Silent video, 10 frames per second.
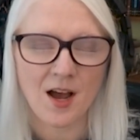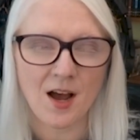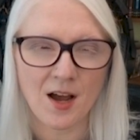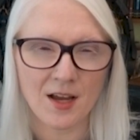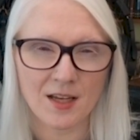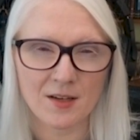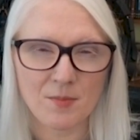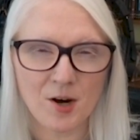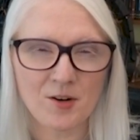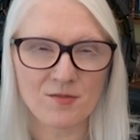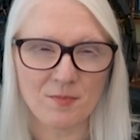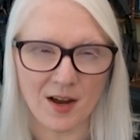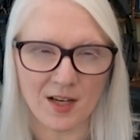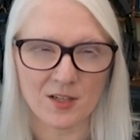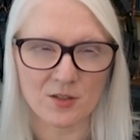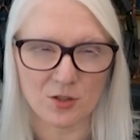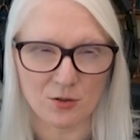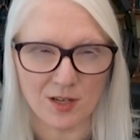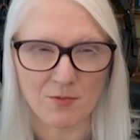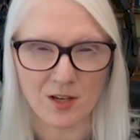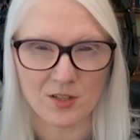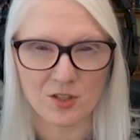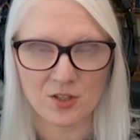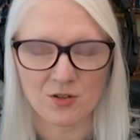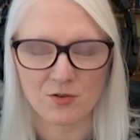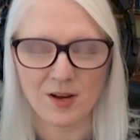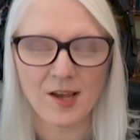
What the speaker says: part of my duty was to